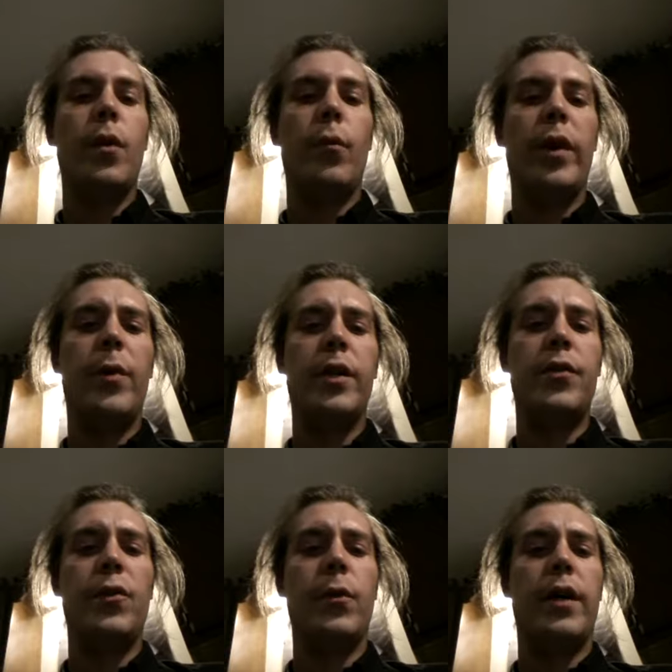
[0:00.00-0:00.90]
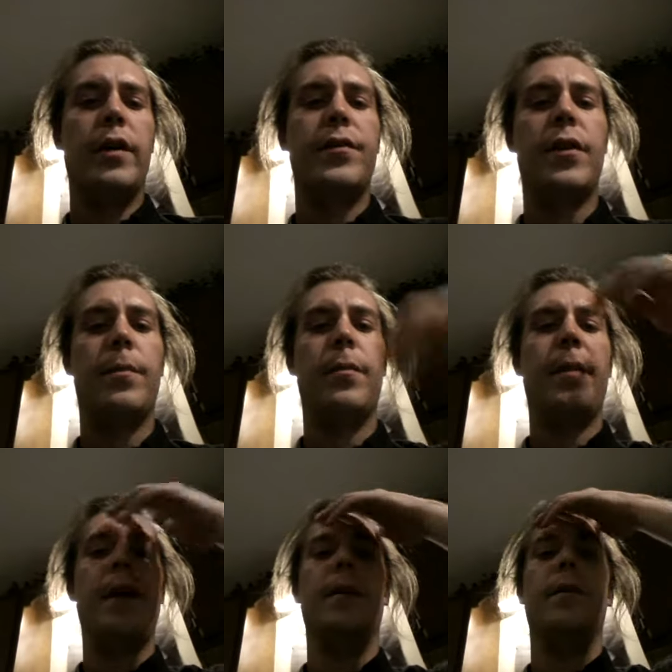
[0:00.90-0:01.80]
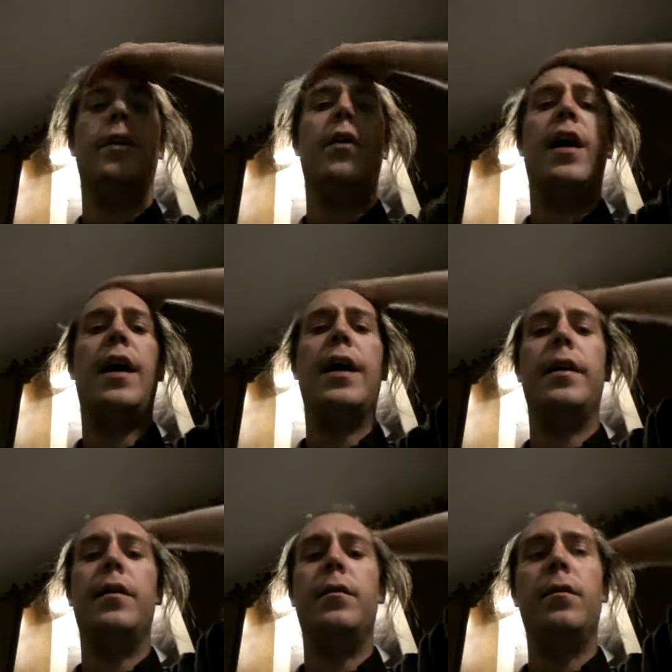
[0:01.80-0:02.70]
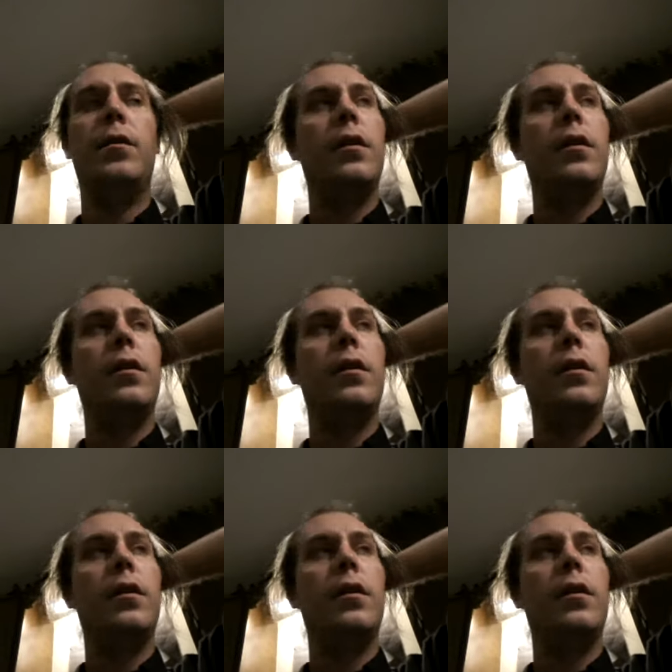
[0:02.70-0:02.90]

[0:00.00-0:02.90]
we went to Serpent Mound in Ohio.